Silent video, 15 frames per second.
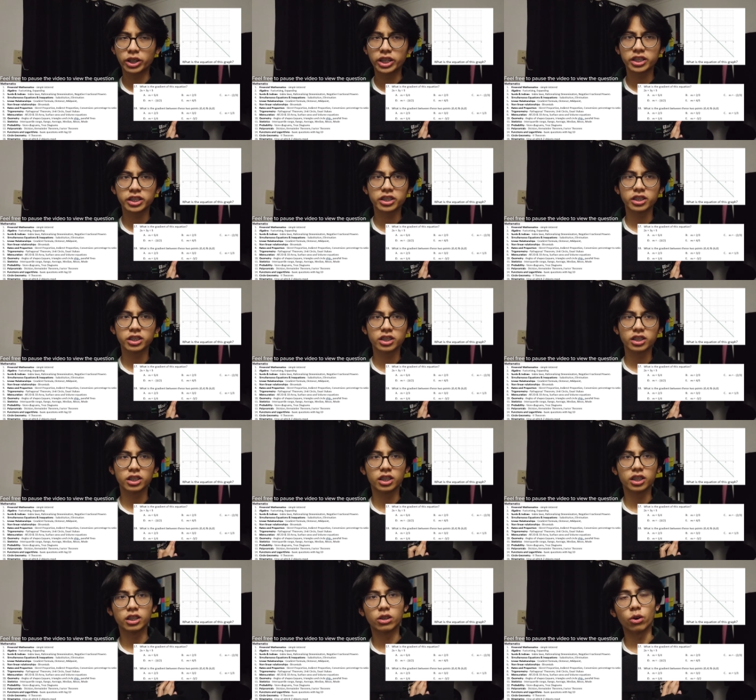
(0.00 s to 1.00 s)

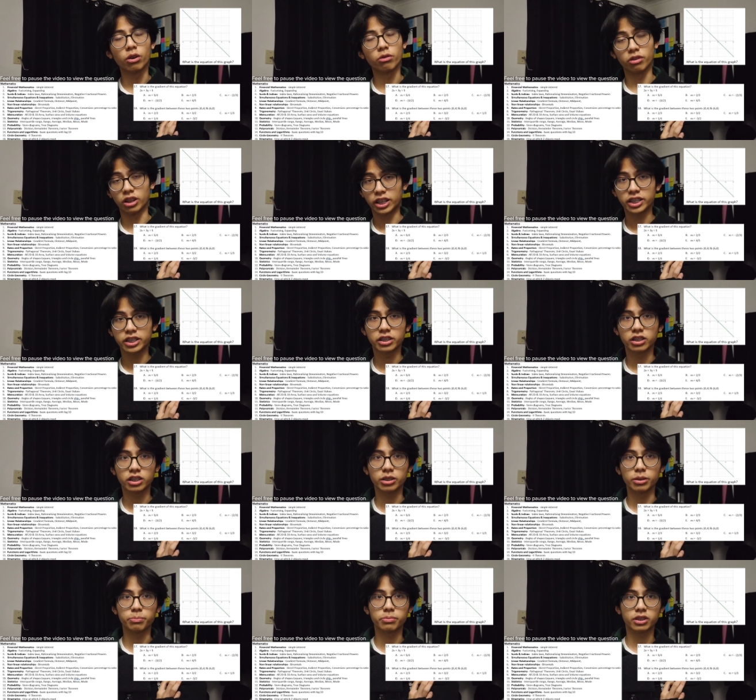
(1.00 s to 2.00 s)
equations or
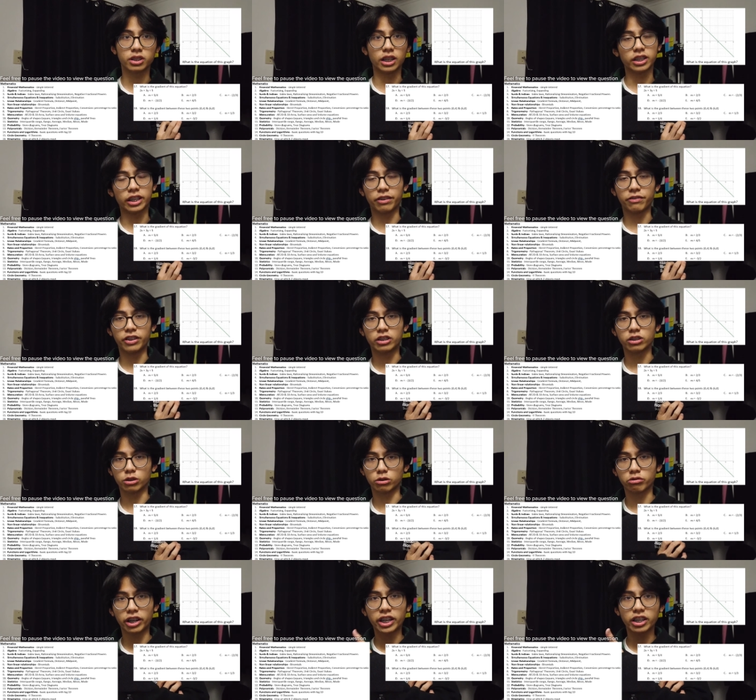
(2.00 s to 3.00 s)
relationships and they
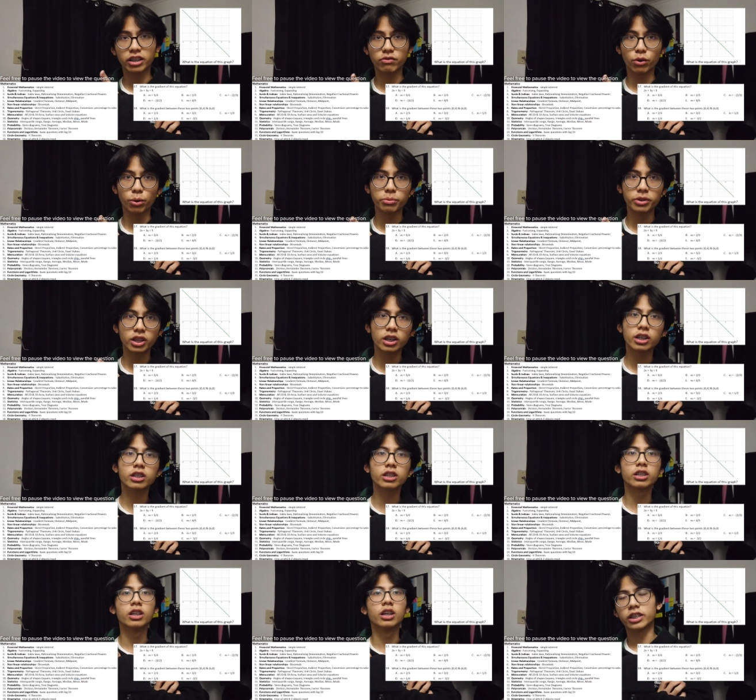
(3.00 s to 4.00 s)
feature gradient
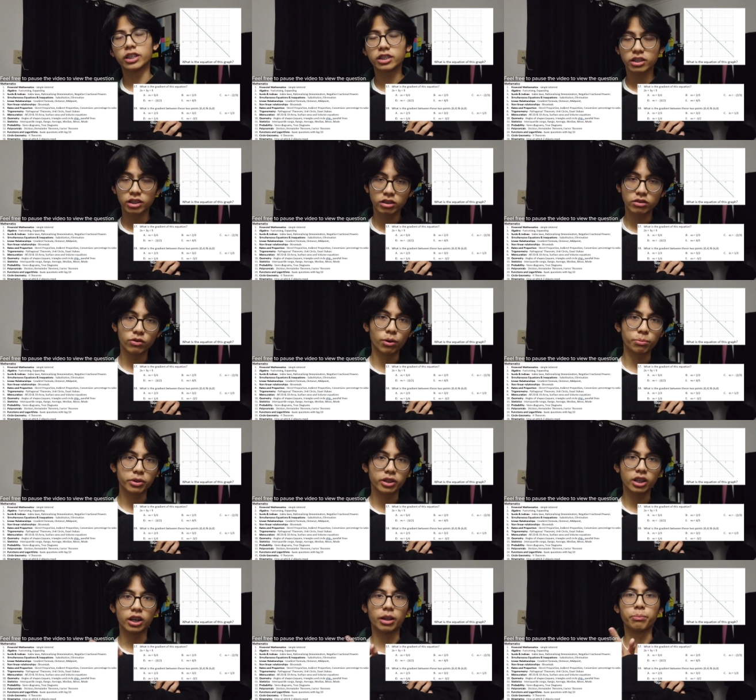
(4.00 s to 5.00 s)
formula, distance
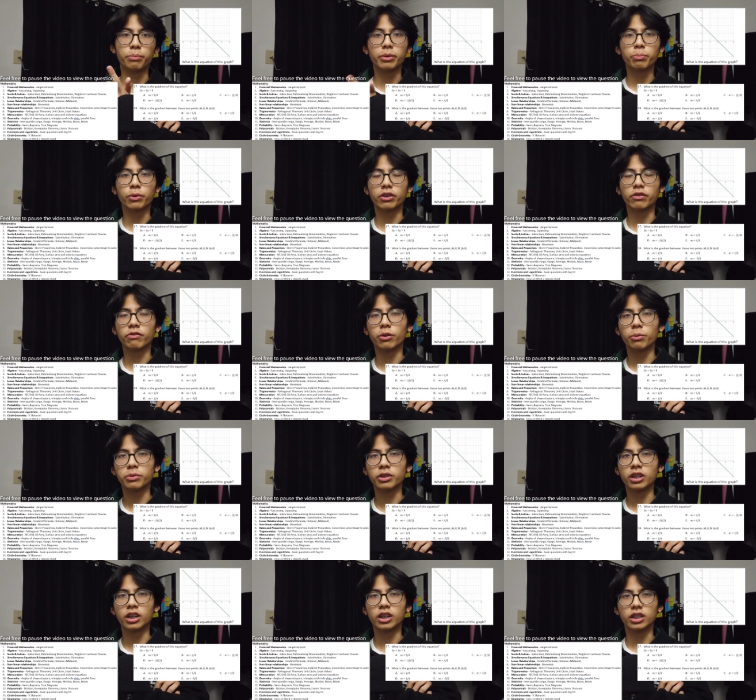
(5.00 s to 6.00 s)
formula, and midpoint
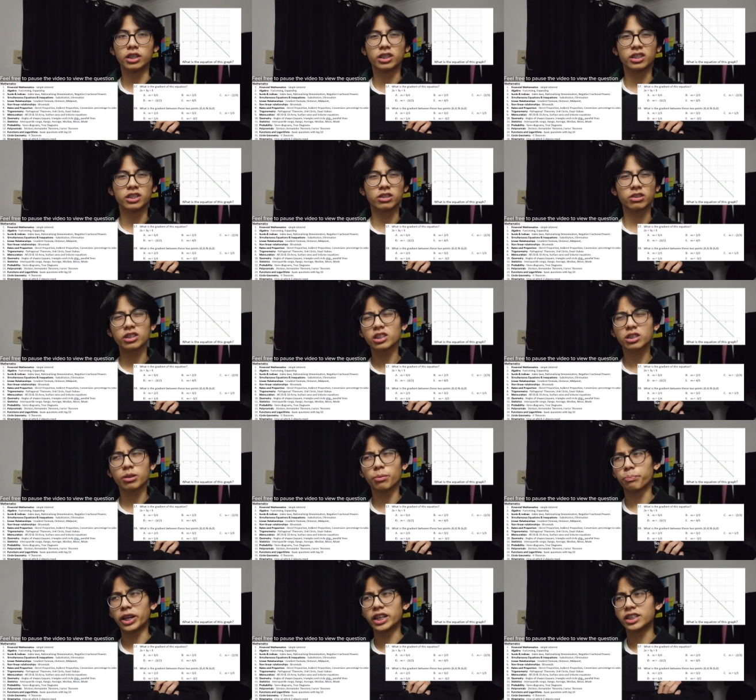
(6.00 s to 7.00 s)
formula. So it's just
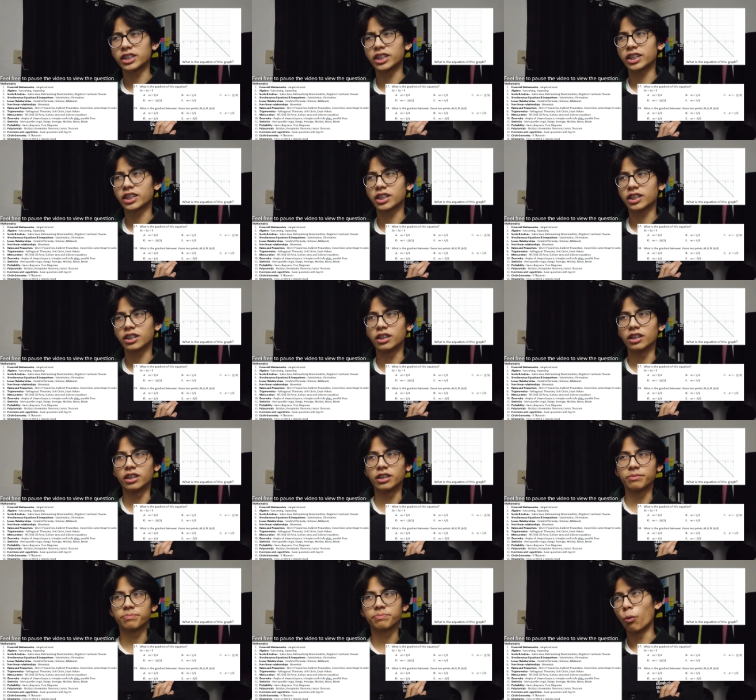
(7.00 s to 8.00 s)
the basic
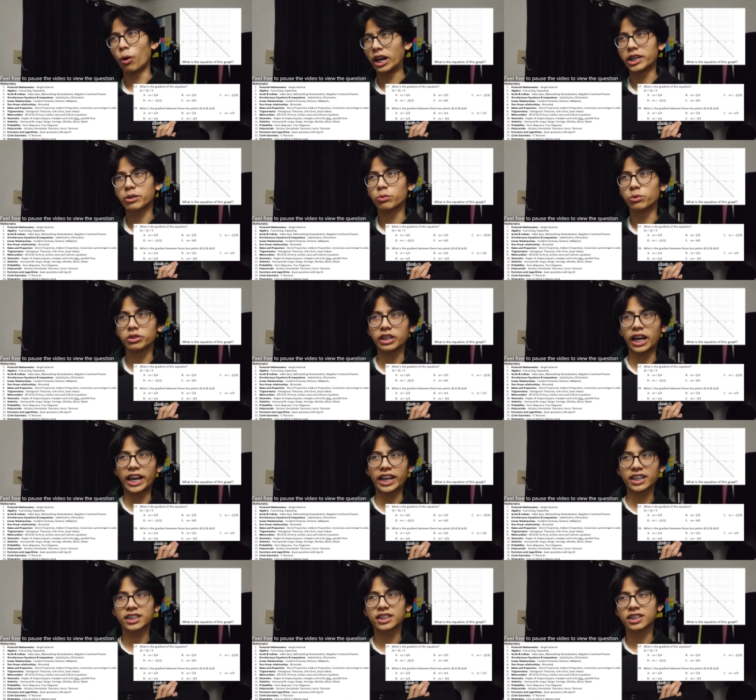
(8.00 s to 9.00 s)
uh, y equals
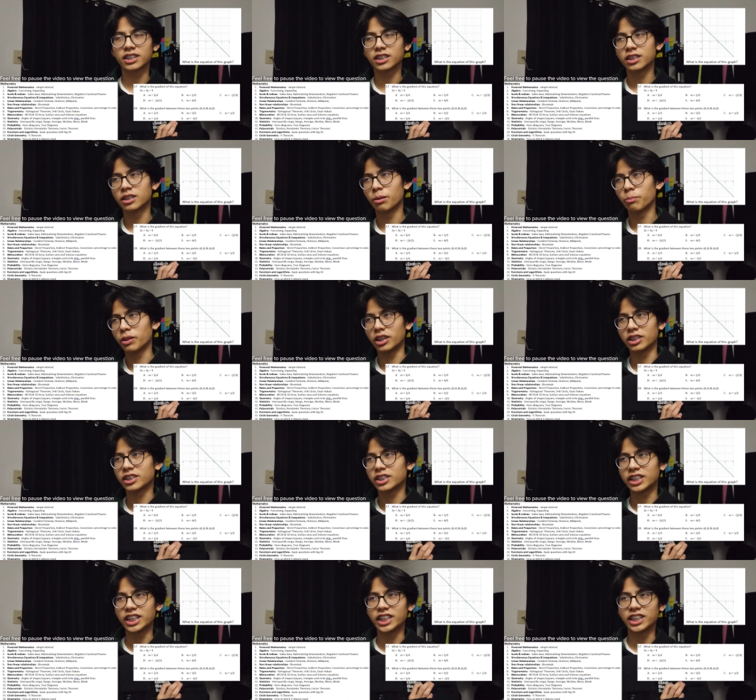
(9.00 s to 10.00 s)
x plus
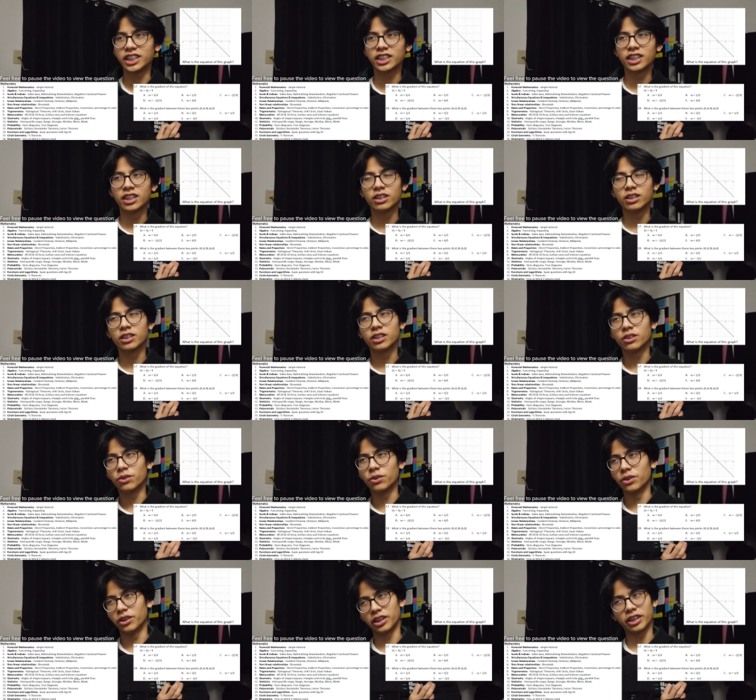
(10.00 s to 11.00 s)
c
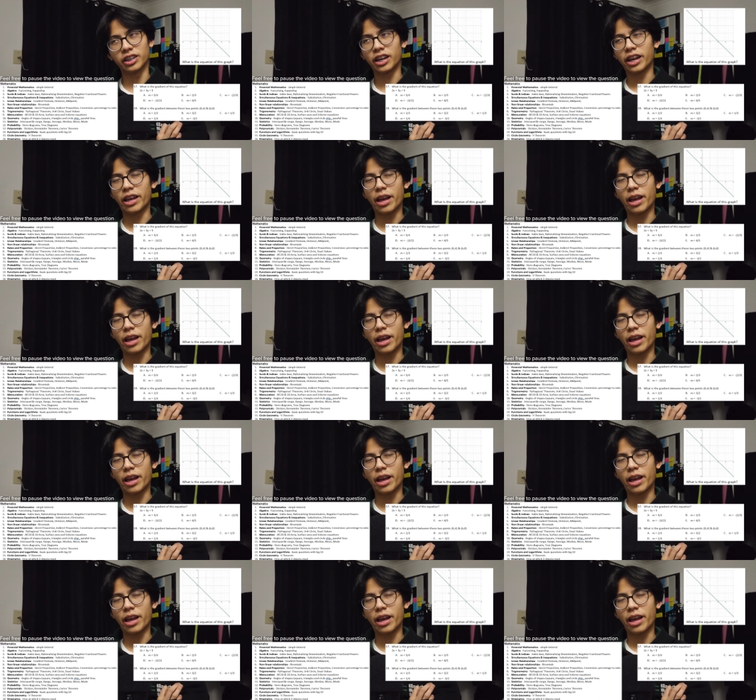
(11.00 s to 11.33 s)
or